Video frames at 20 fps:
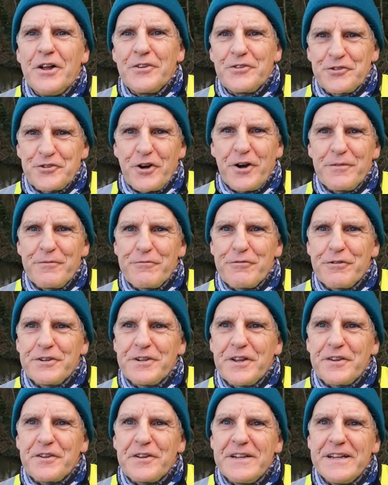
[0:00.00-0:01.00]
time for
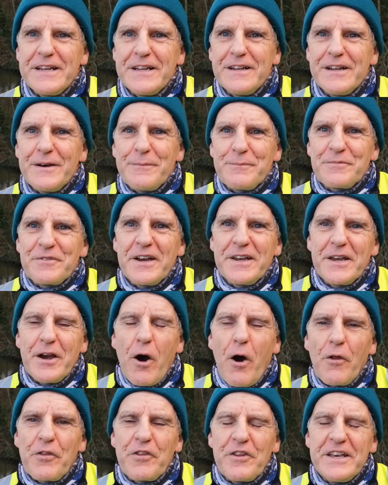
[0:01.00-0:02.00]
another little update
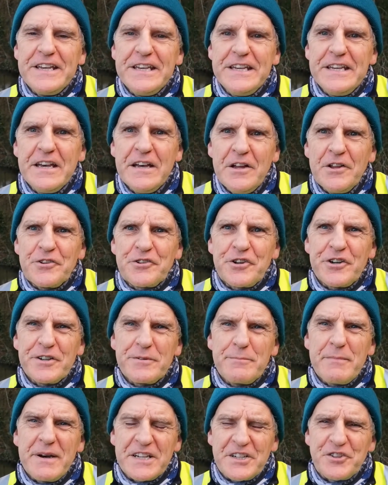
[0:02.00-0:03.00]
on the
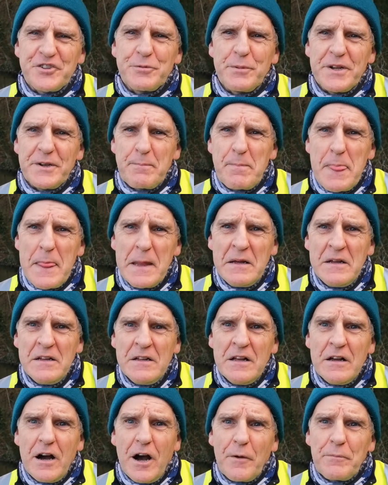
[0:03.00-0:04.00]
time management
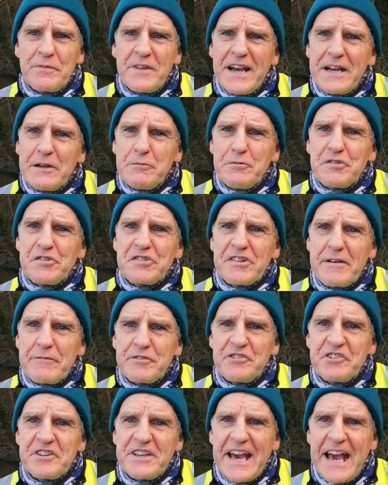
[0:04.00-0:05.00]
I'm now
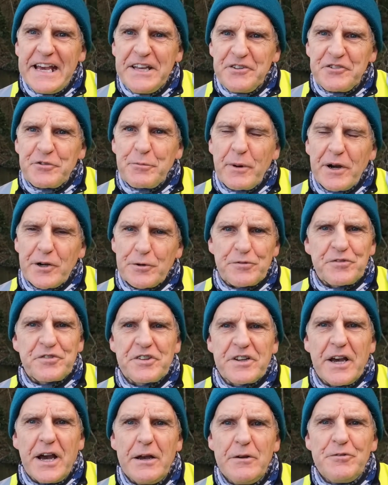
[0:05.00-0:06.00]
78 miles to
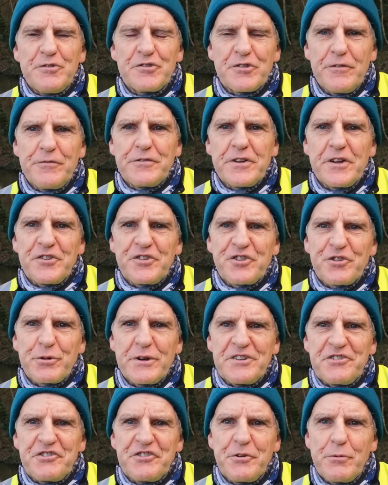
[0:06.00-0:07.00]
go so I've done
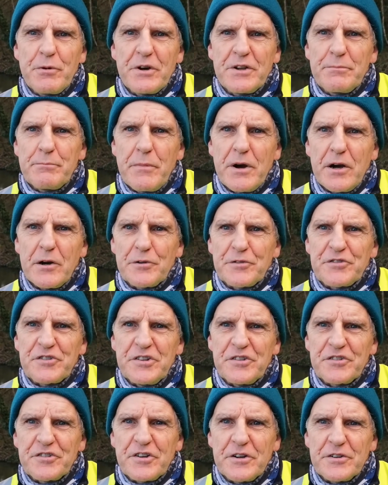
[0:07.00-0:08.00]
21 miles
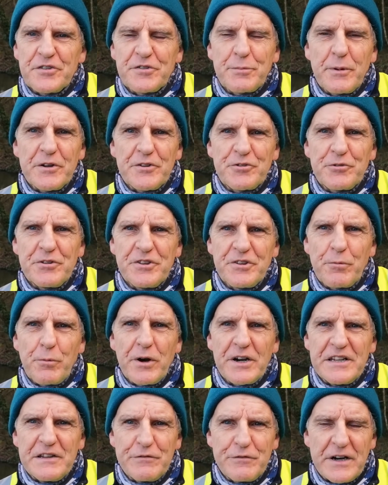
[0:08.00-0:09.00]
since I spoke to you in the
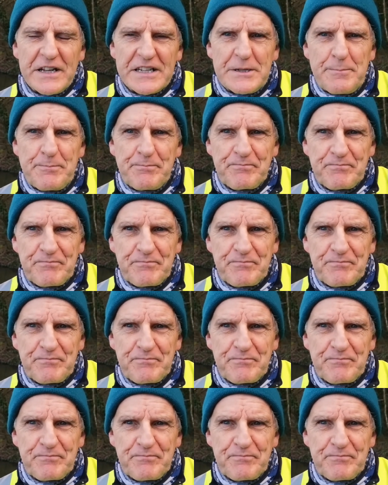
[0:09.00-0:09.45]
Wylye Valley